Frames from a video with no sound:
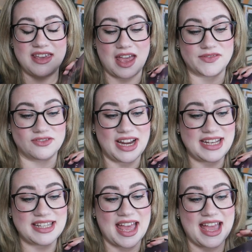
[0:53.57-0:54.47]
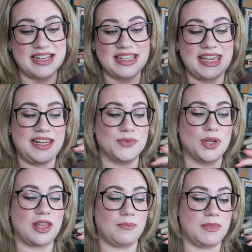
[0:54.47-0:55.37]
ever read, and each
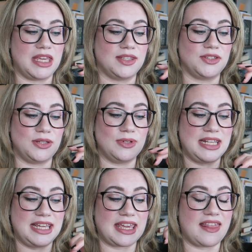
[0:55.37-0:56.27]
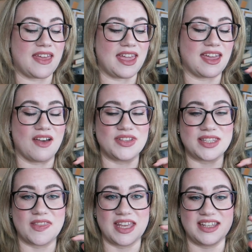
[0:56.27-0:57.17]
one of them is unique in that it covers
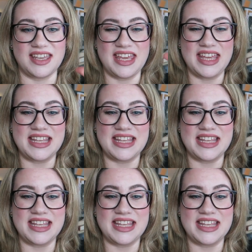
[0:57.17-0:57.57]
something